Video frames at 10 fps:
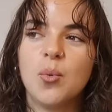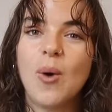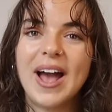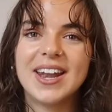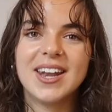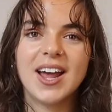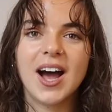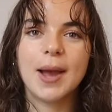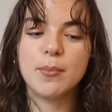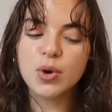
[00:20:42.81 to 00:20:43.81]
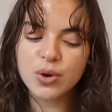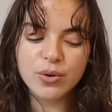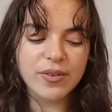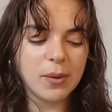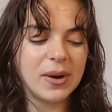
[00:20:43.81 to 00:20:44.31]
When I
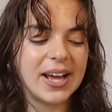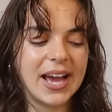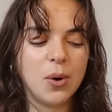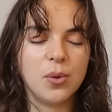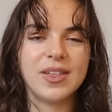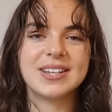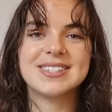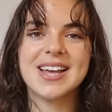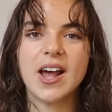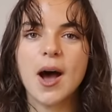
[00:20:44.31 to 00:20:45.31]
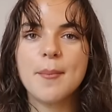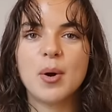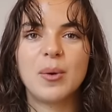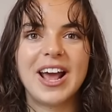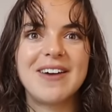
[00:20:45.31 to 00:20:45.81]
move and when I get all things set up
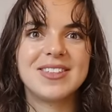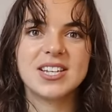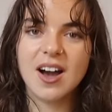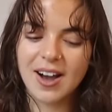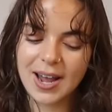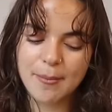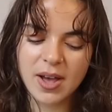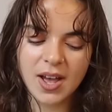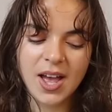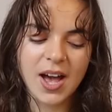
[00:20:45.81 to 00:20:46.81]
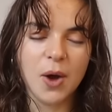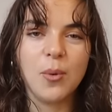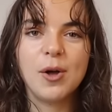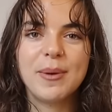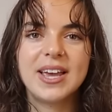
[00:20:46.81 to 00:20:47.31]
and when I have the time, I
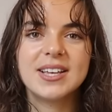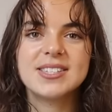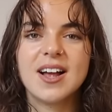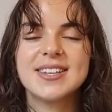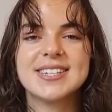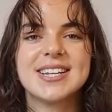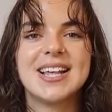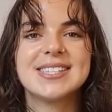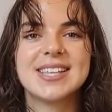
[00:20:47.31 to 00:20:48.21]
will be starting to list